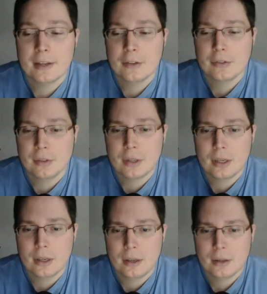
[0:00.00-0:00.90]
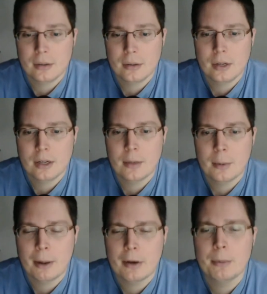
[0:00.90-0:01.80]
else uh, you got coming
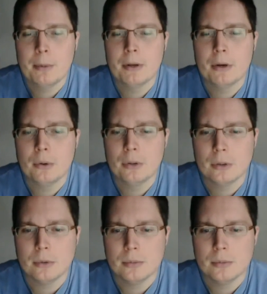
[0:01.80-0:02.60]
up? How can people get a hold of you?